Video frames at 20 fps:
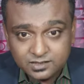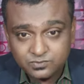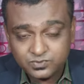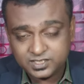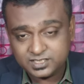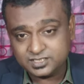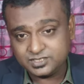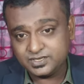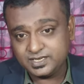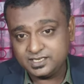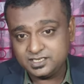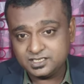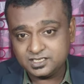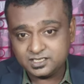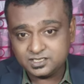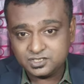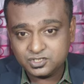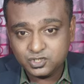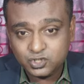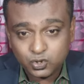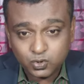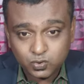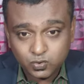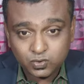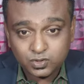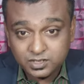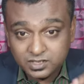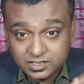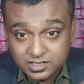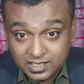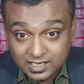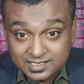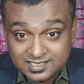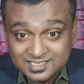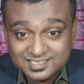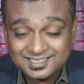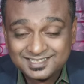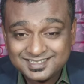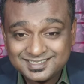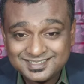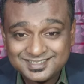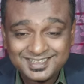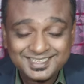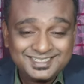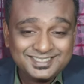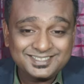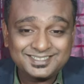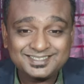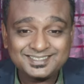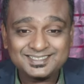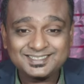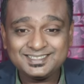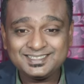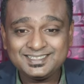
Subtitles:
with strangers, do trust strangers.